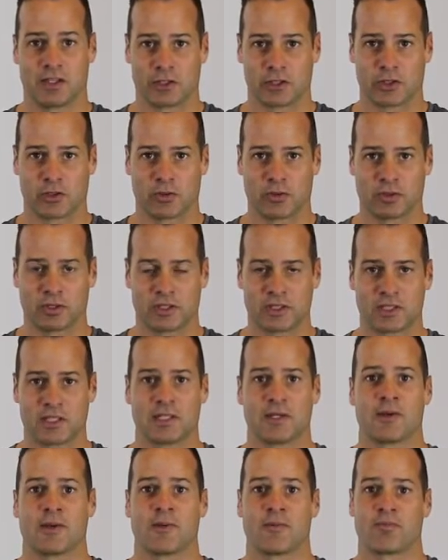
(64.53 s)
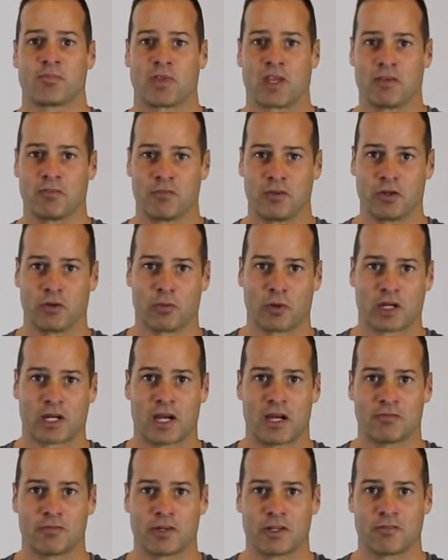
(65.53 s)
the shoulders, if you're
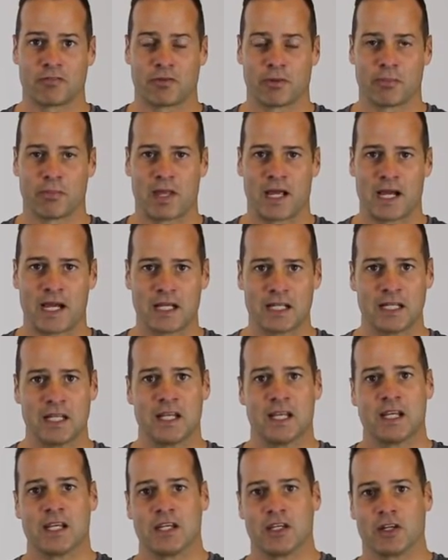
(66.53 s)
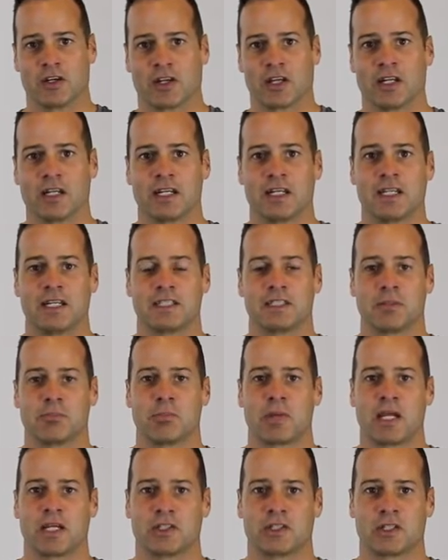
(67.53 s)
recovering from that, you're going to need to
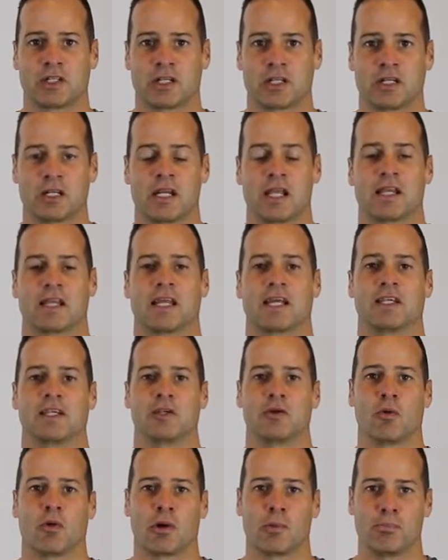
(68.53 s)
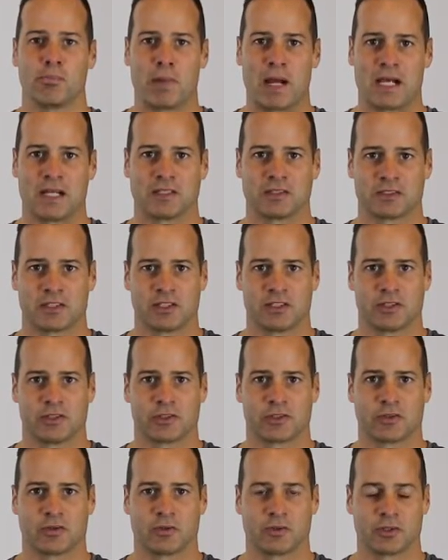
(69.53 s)
make sure that you are balancing
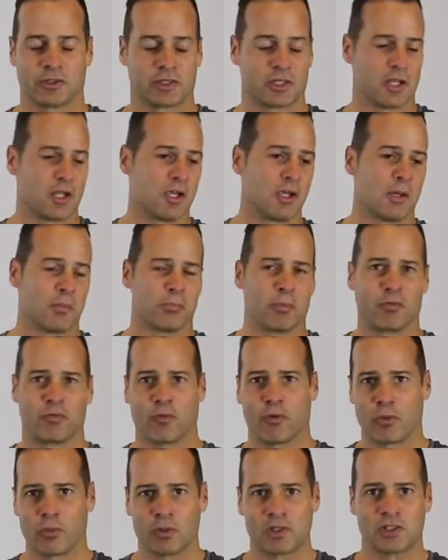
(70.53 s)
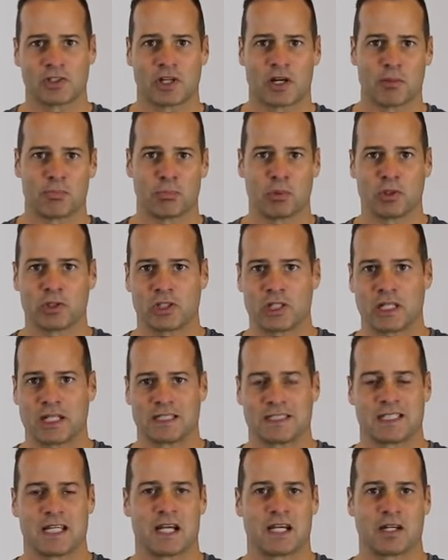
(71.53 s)
your shoulders. Before we start
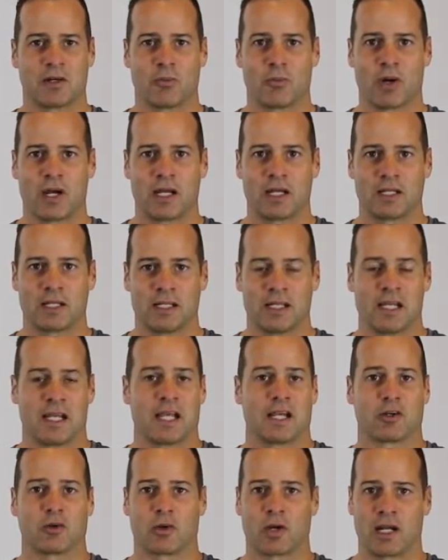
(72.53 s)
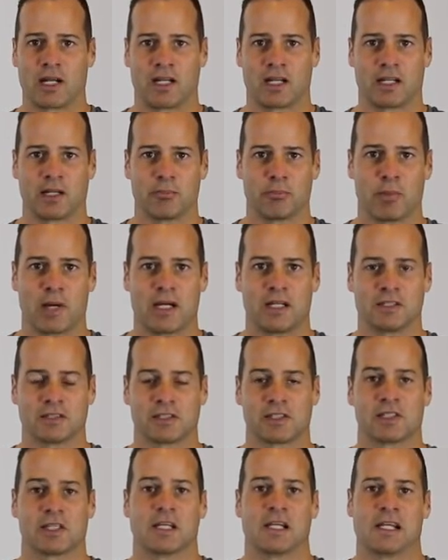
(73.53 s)
pushing a ton of weight and creating an
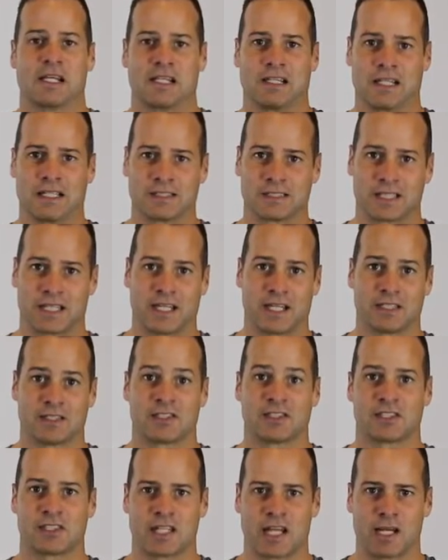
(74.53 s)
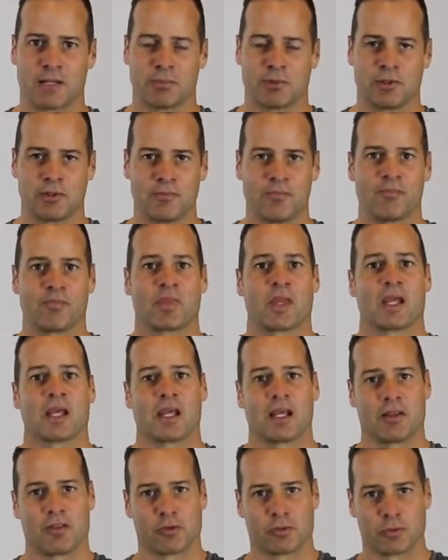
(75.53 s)
imbalance, let's get
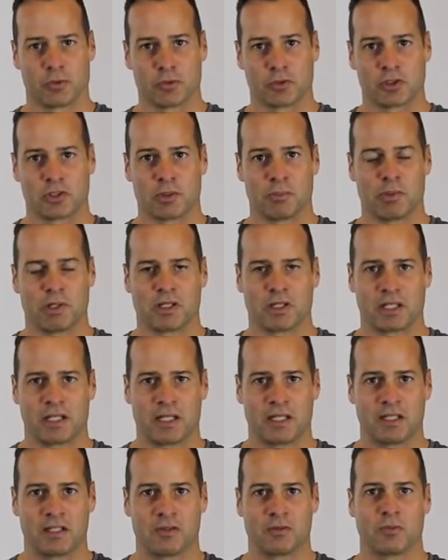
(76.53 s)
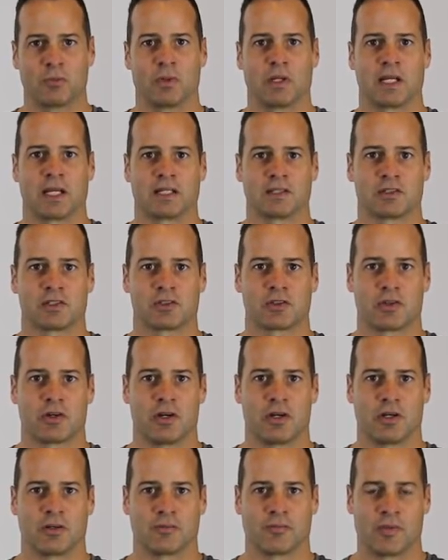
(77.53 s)
stable, and through stability, we get
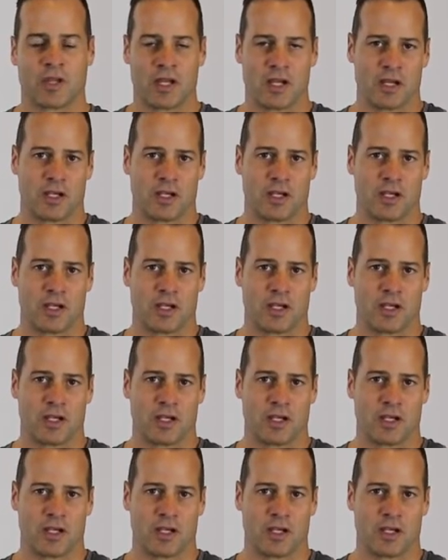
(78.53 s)
strong.